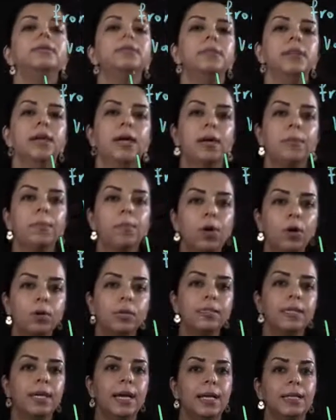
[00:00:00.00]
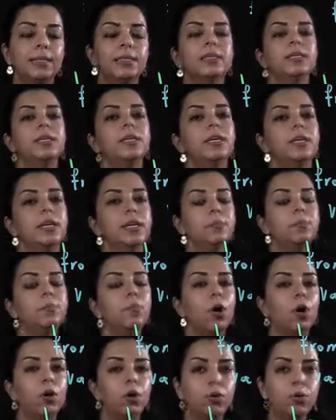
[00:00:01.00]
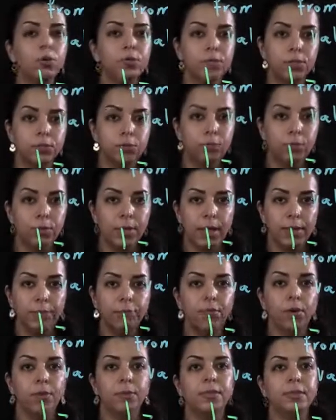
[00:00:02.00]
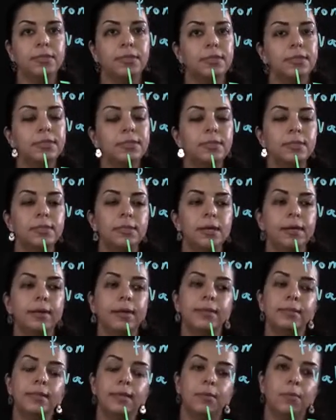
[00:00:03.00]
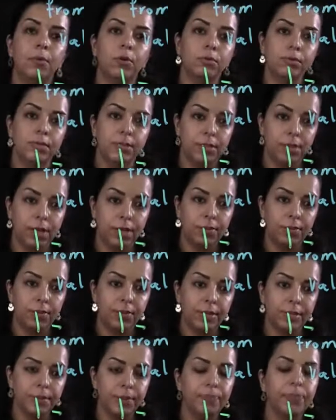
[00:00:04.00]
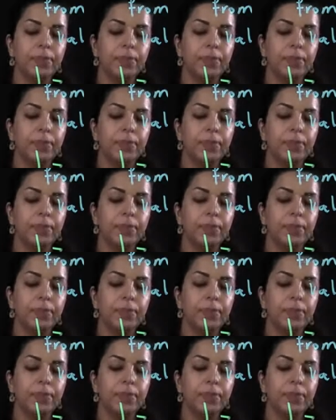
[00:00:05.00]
the amount that he borrows today from his sister, and the amount is 100.